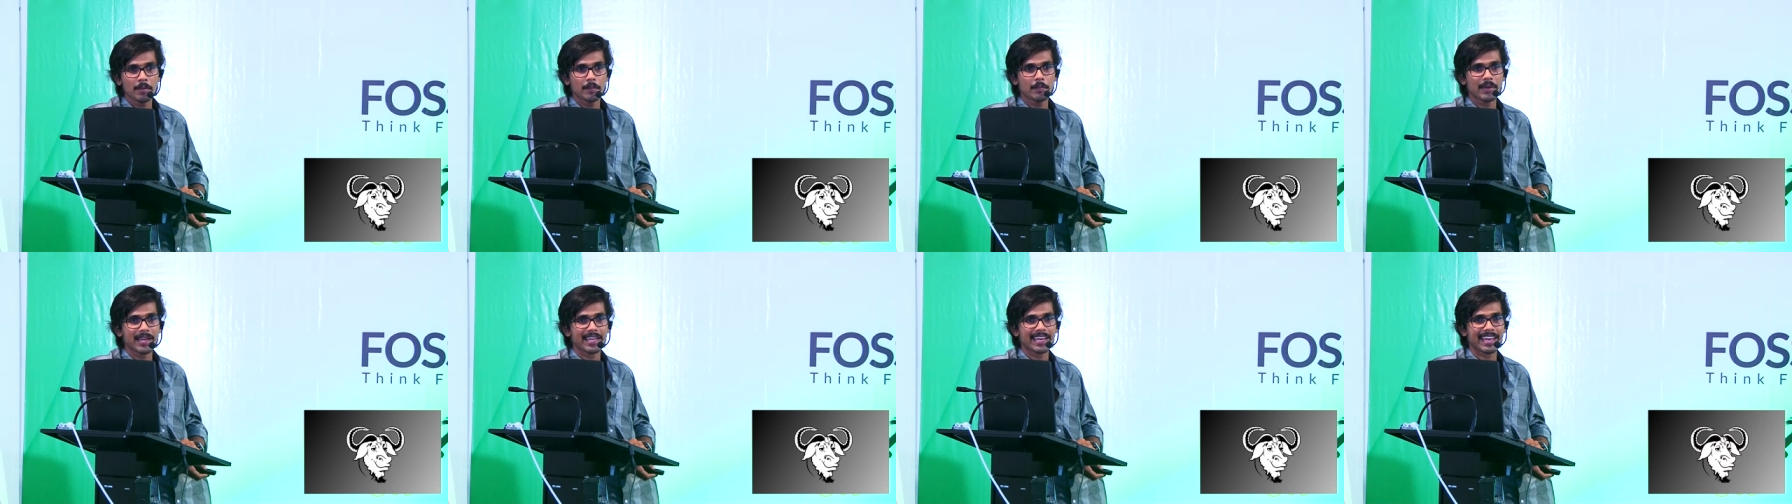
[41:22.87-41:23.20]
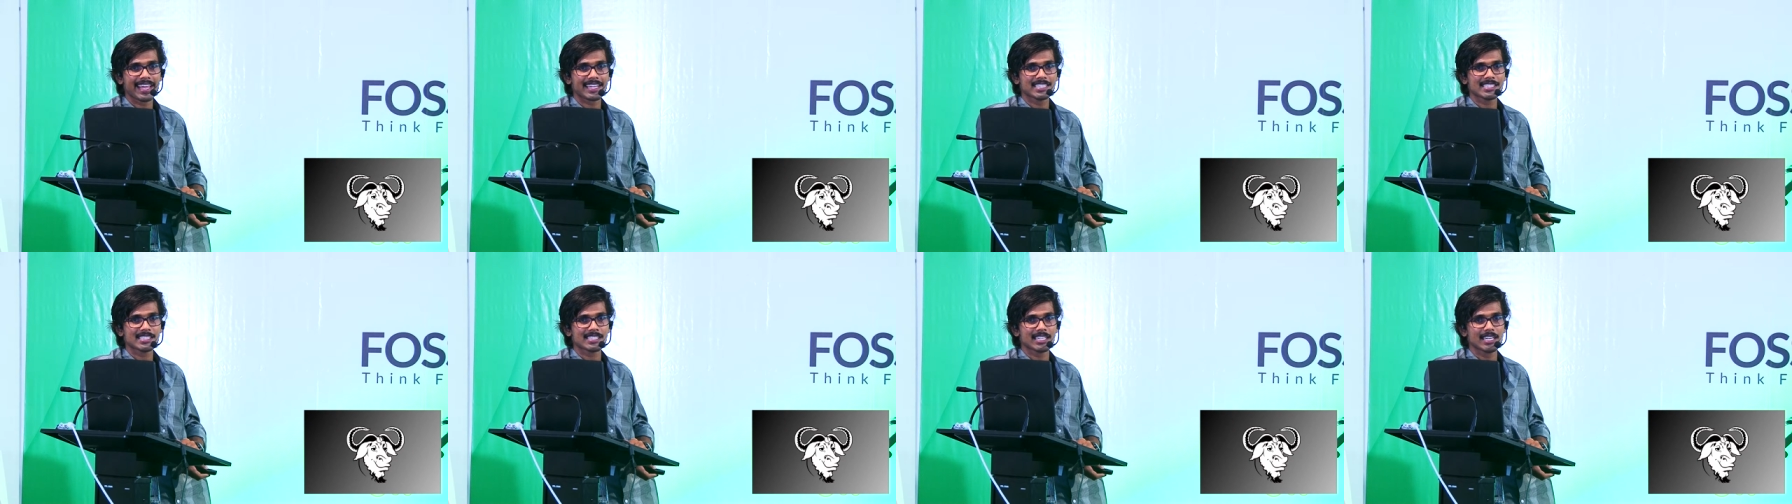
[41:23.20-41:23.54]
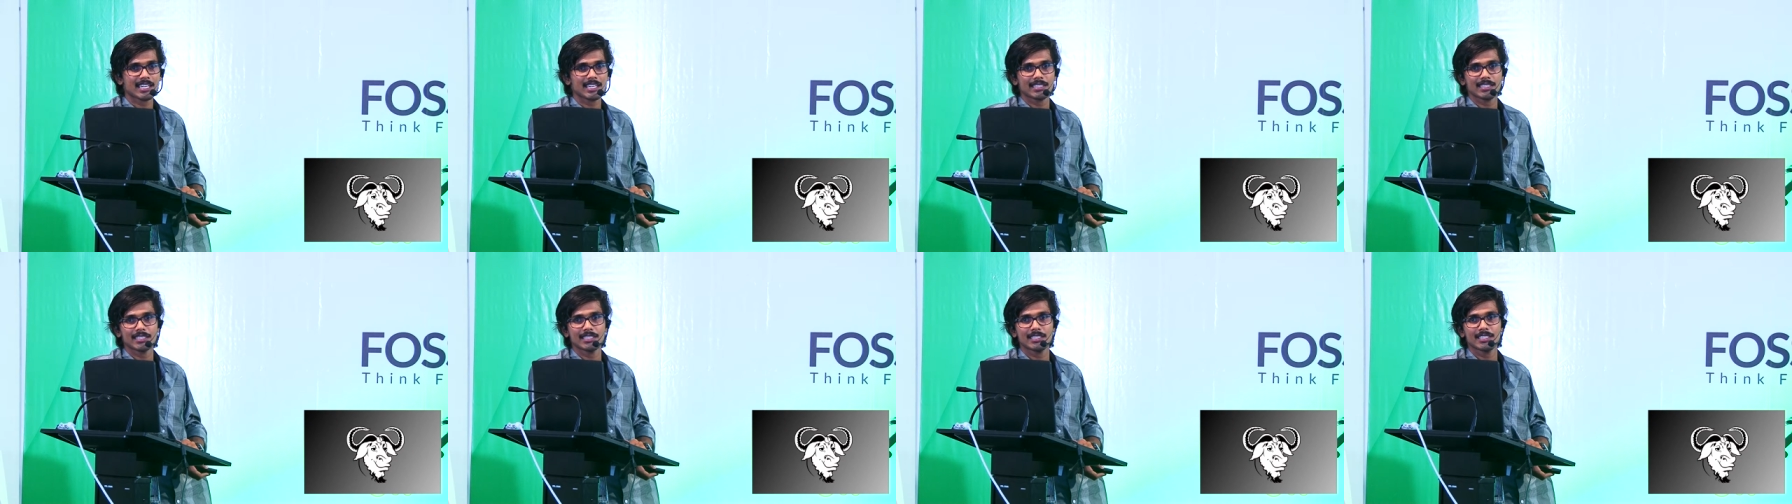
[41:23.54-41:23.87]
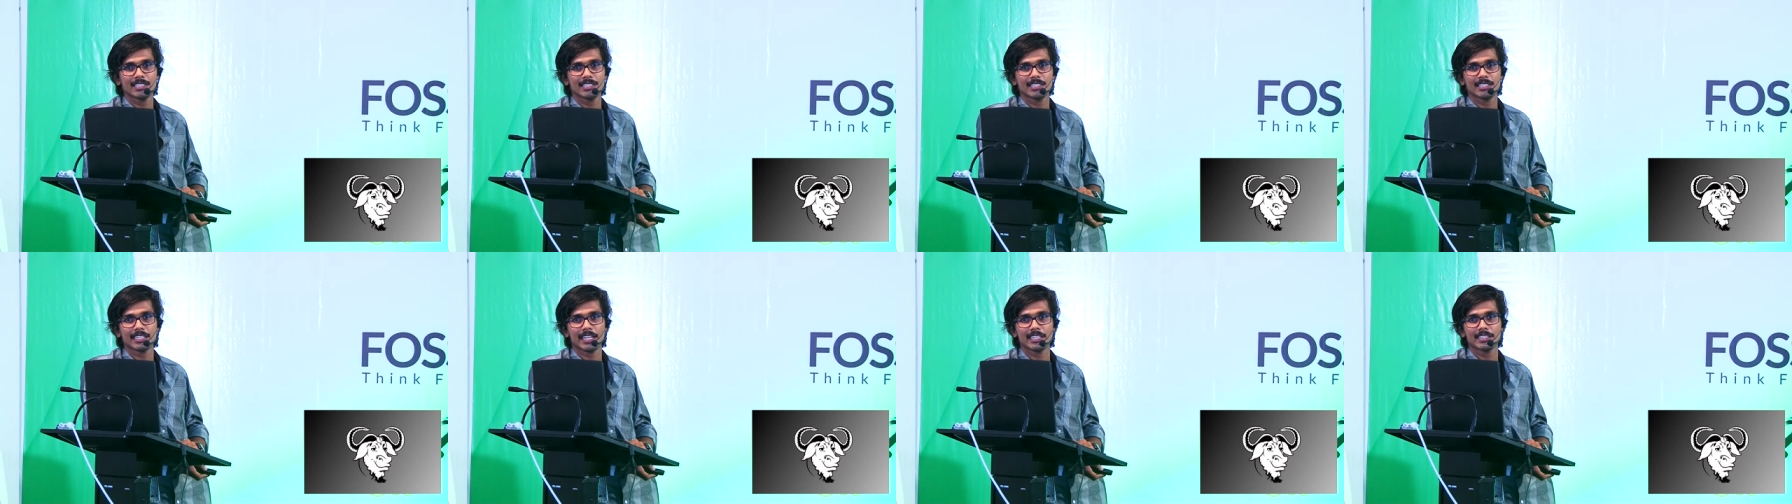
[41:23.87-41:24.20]
pay an extra
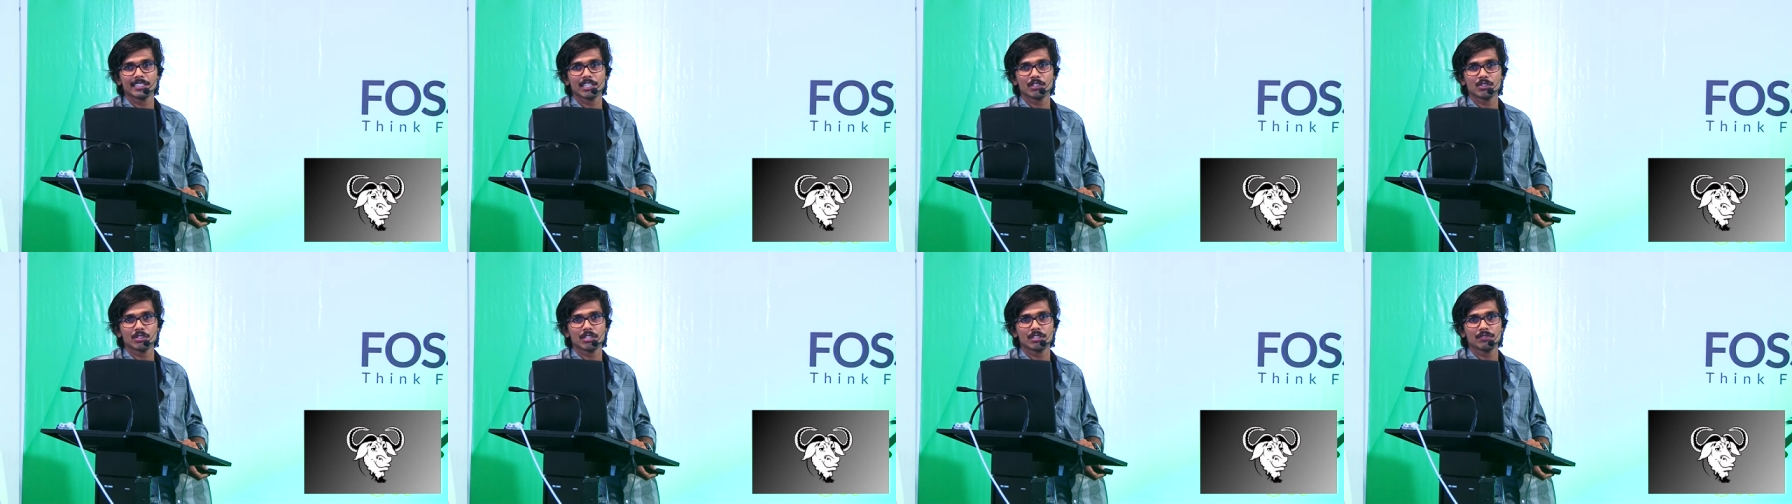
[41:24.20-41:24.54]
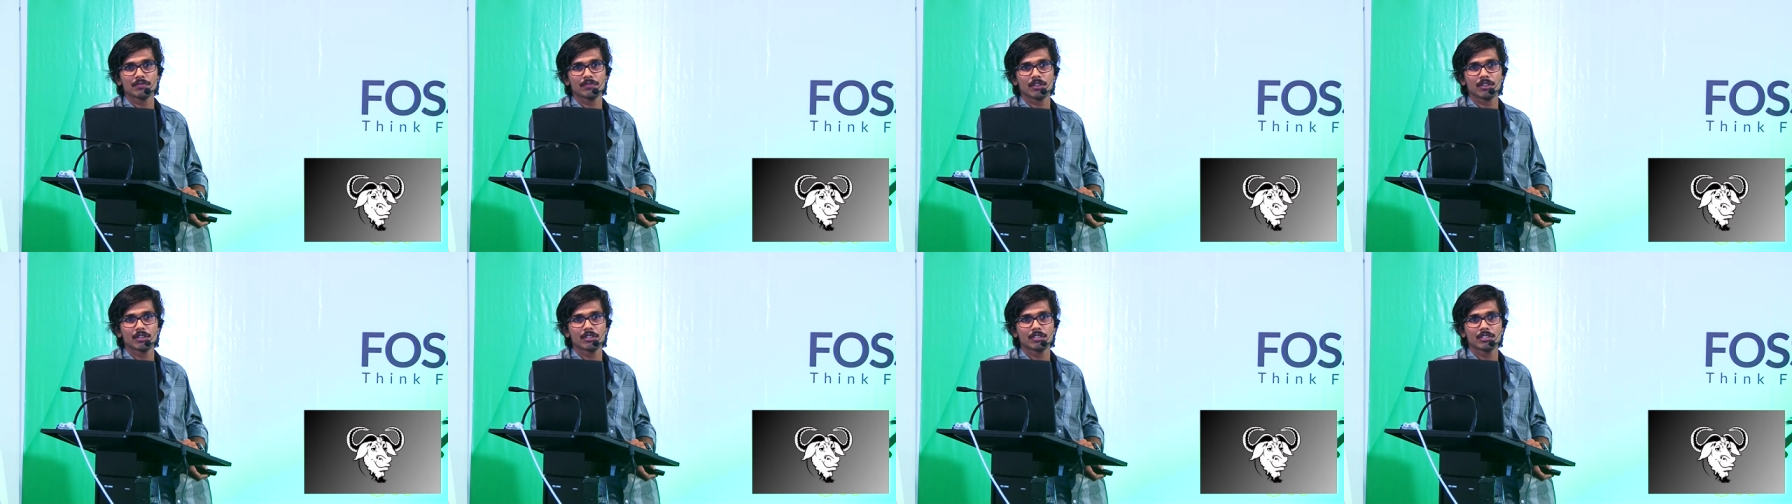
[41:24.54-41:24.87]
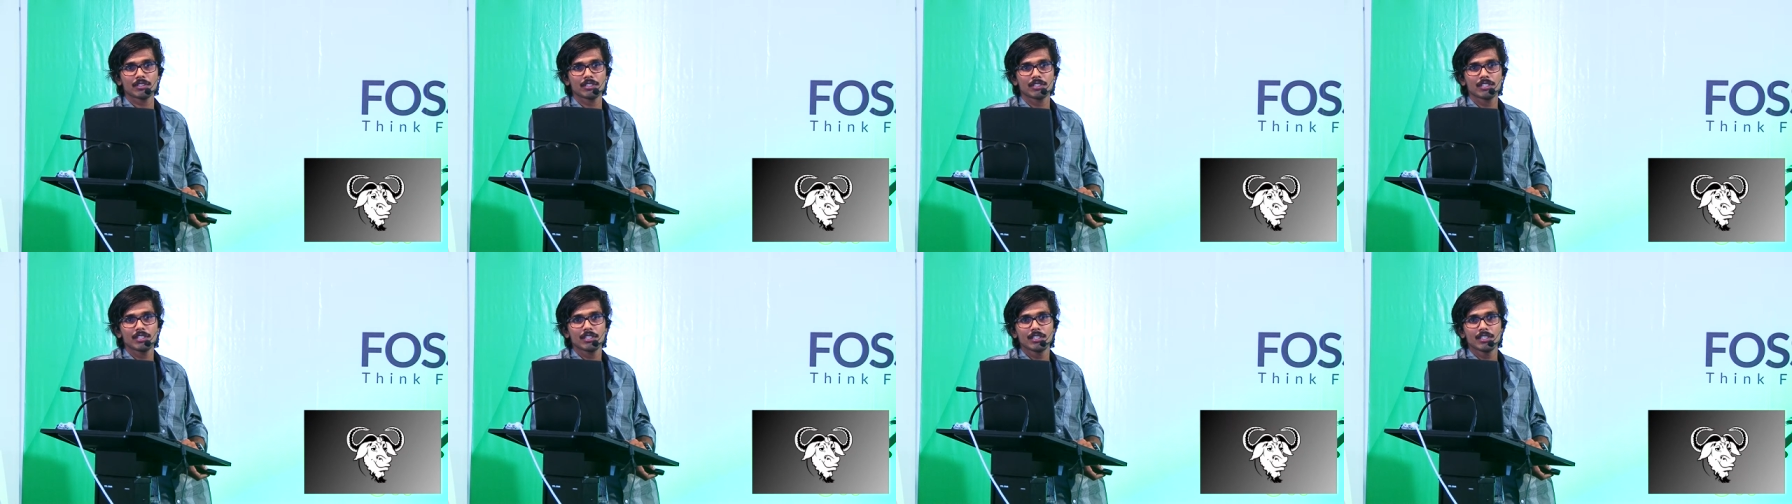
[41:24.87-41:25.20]
uh, 10,000 for